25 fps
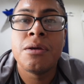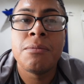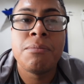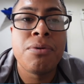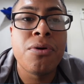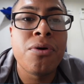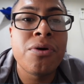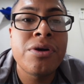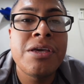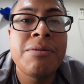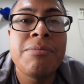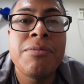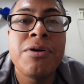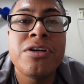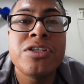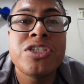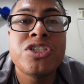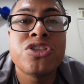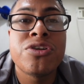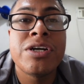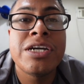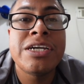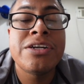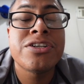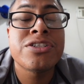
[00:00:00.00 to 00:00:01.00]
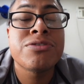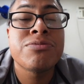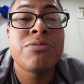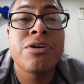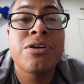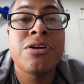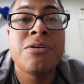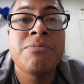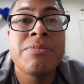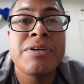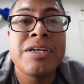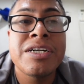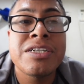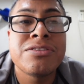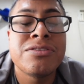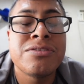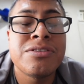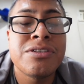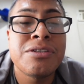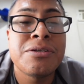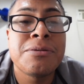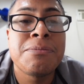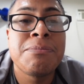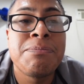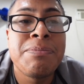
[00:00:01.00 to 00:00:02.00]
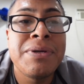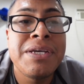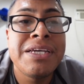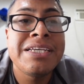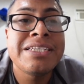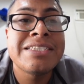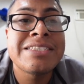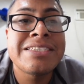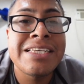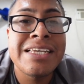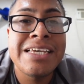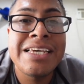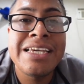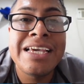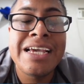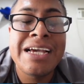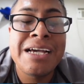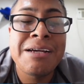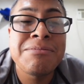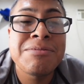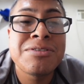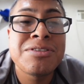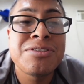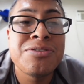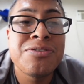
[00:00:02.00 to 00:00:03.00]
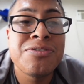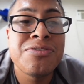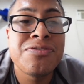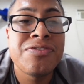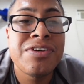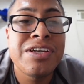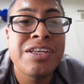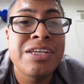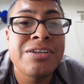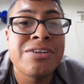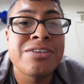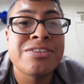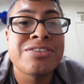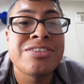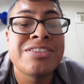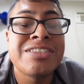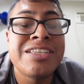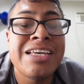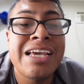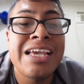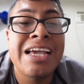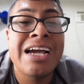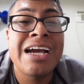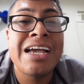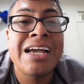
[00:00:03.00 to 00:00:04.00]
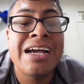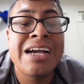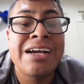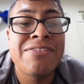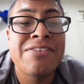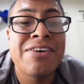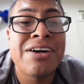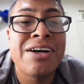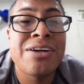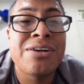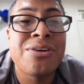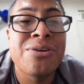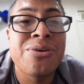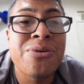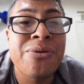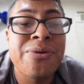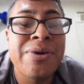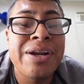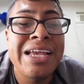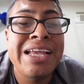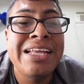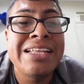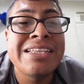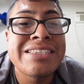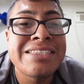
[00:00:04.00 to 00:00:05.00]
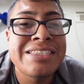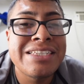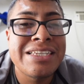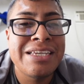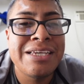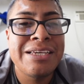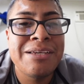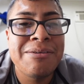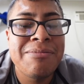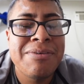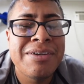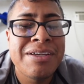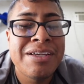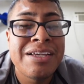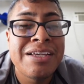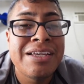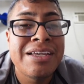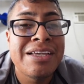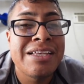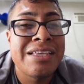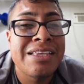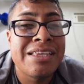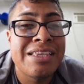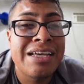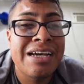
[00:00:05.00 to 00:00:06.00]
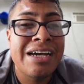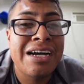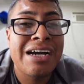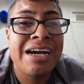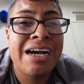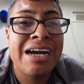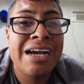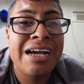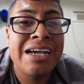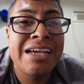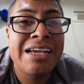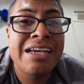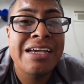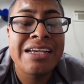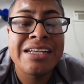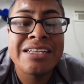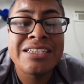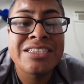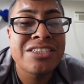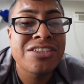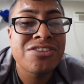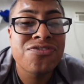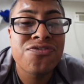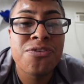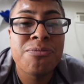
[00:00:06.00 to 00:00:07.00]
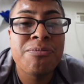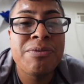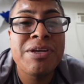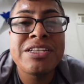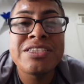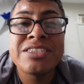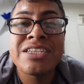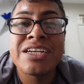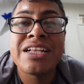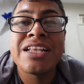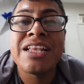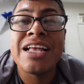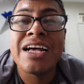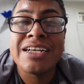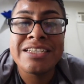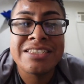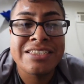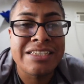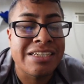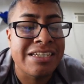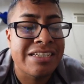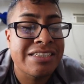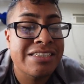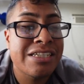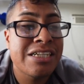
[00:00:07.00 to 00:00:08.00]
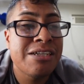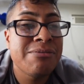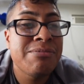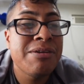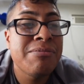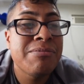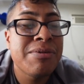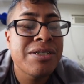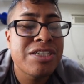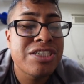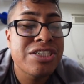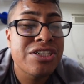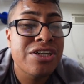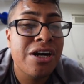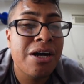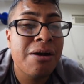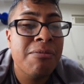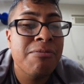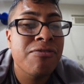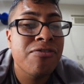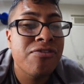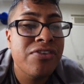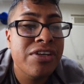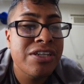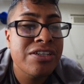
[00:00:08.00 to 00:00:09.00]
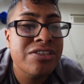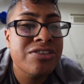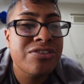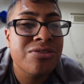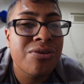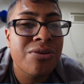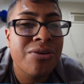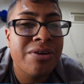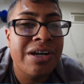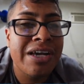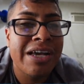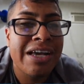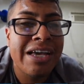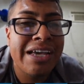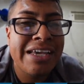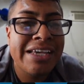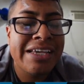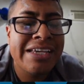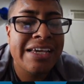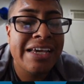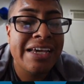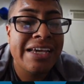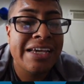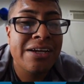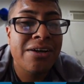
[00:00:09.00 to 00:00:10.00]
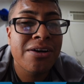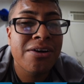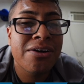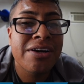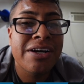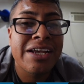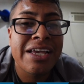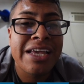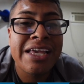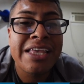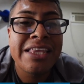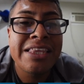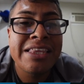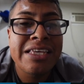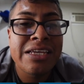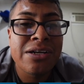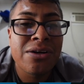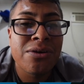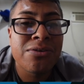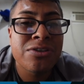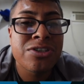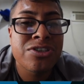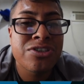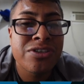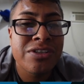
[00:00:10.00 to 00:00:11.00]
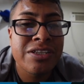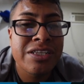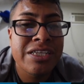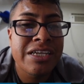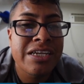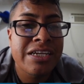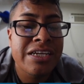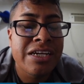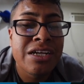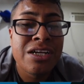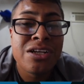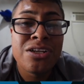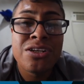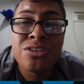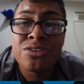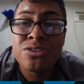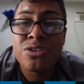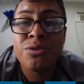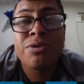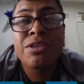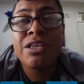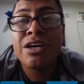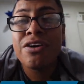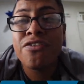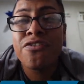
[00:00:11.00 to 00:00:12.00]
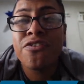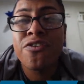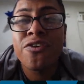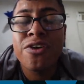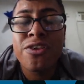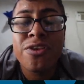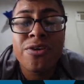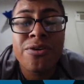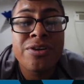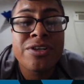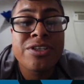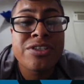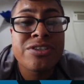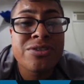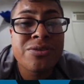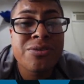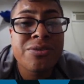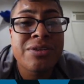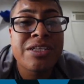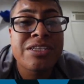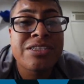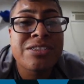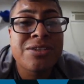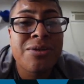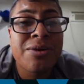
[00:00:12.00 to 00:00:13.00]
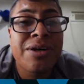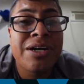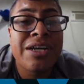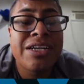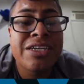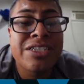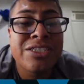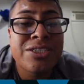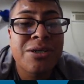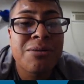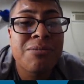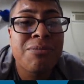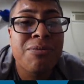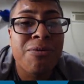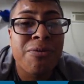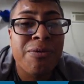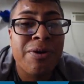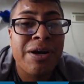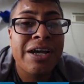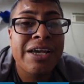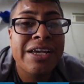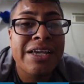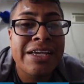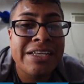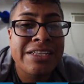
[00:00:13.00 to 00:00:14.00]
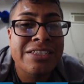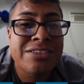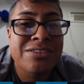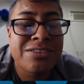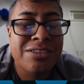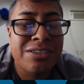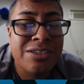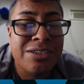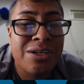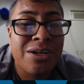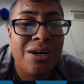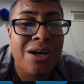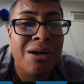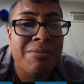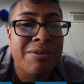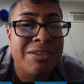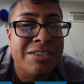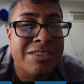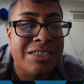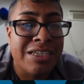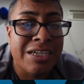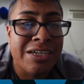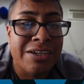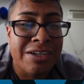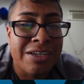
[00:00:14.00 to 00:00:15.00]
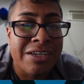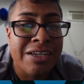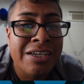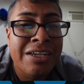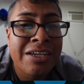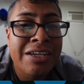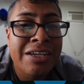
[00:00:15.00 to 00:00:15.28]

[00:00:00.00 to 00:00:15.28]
Pokemon trainers, welcome back to another Beast EM2 video. Today I have a great team that it's just, for me, it's a classic. It's going to be Machamp, Venusaur, and Gengar in the Ultra League. So without further ado, let's go ahead and jump right into the commentary.